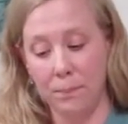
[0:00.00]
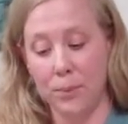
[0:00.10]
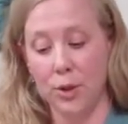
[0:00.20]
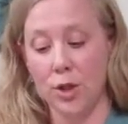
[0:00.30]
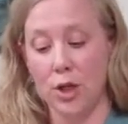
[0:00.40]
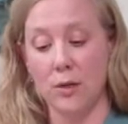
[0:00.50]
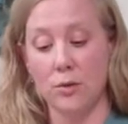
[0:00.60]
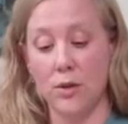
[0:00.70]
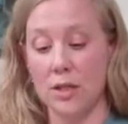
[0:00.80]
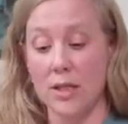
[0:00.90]
push, and
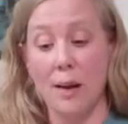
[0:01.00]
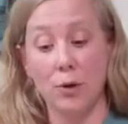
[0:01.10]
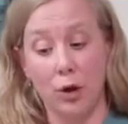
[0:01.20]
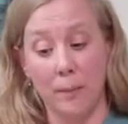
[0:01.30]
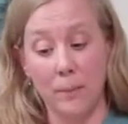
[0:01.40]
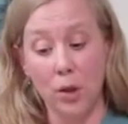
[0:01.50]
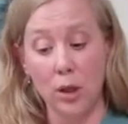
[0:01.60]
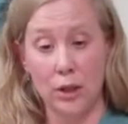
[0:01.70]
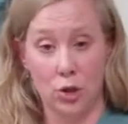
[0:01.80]
this time you're going to pull and